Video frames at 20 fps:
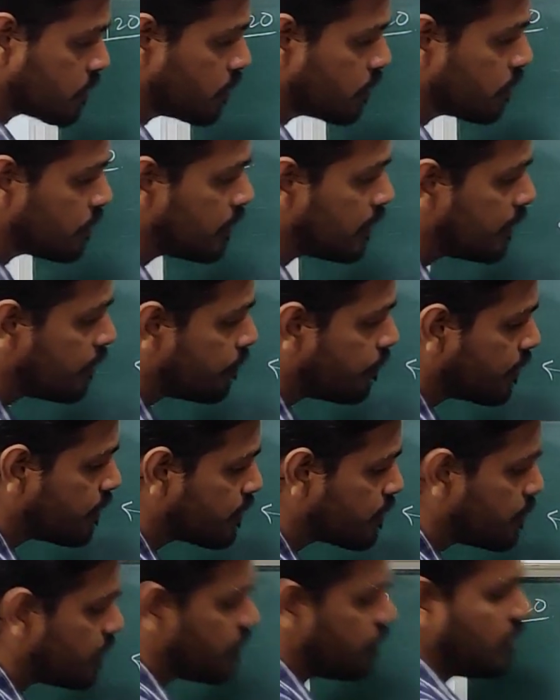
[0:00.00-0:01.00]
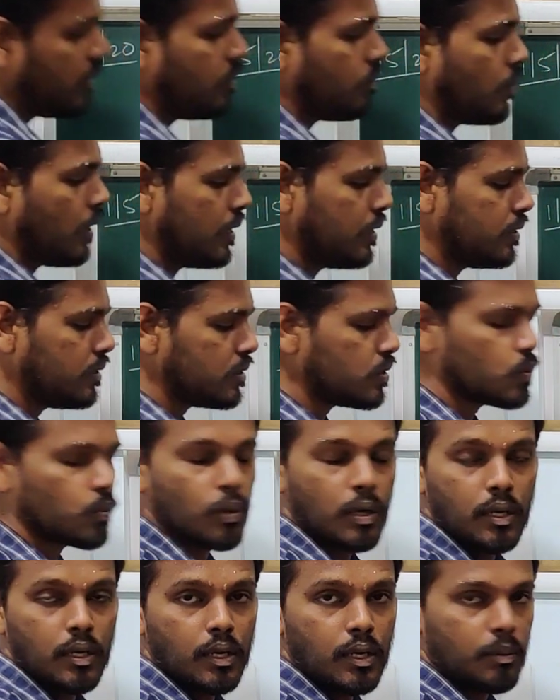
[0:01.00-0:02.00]
So the difference between
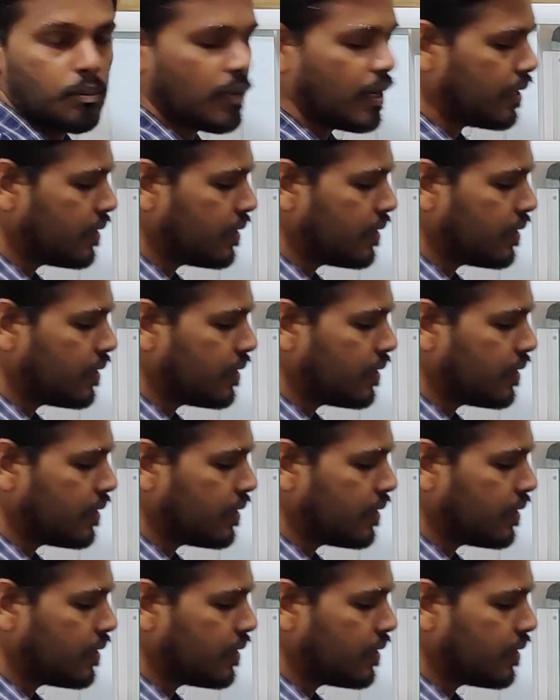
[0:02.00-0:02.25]
minus 1 and